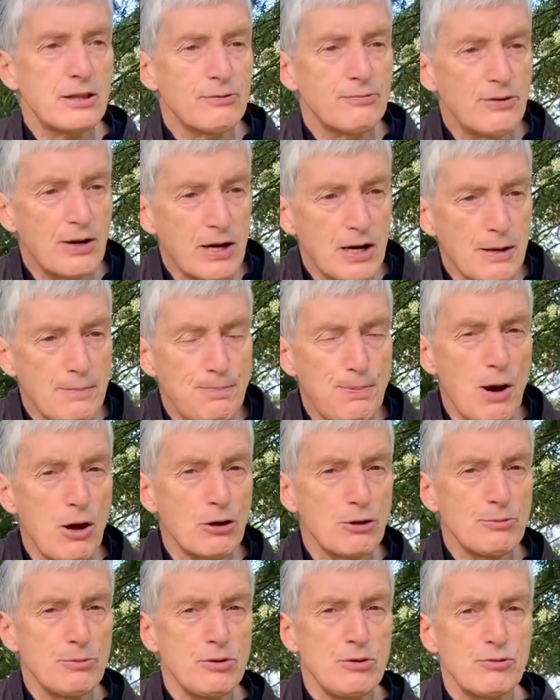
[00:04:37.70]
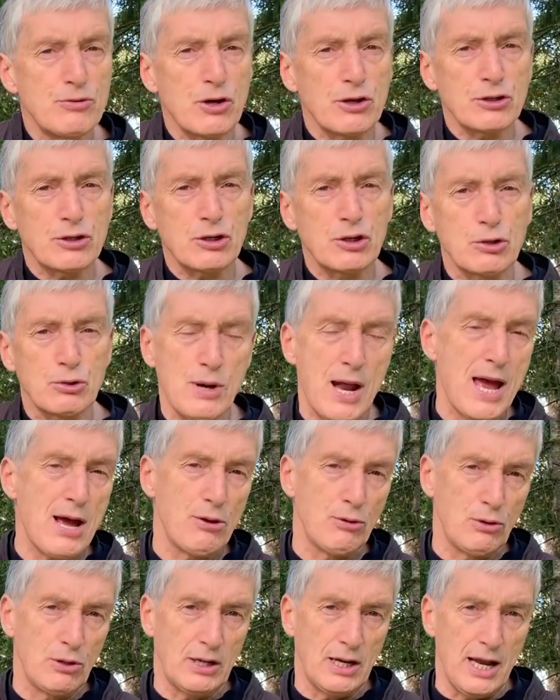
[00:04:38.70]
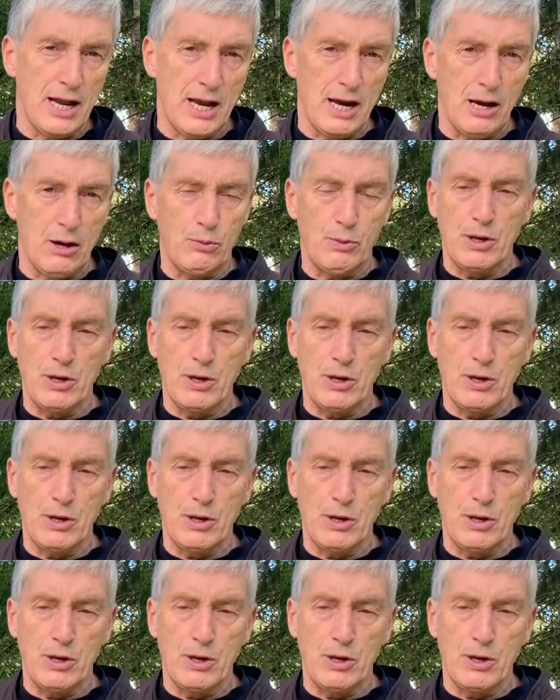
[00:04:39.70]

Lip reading: very bottom you've got the ground layer, where